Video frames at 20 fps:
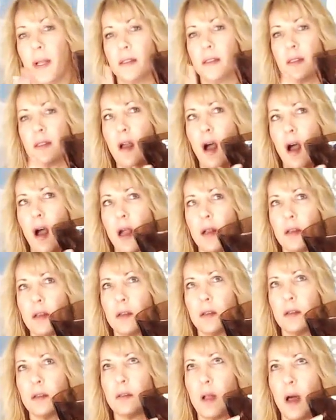It's not
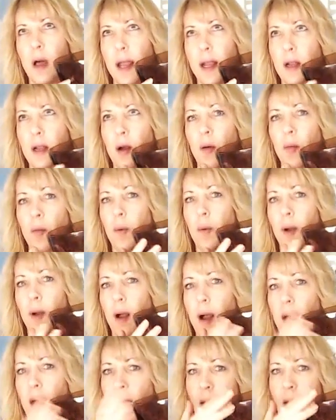like
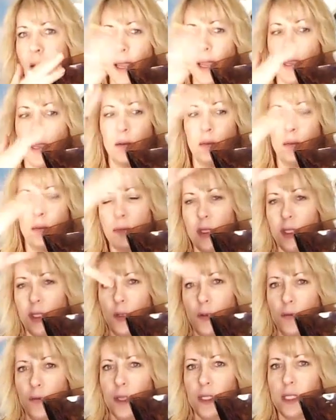a high end, you
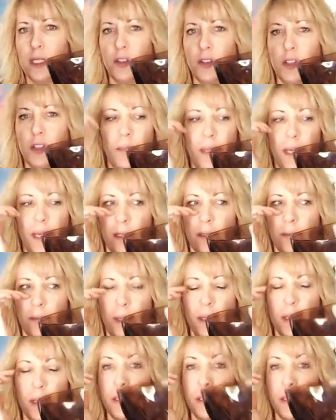know, vintagey piece, but it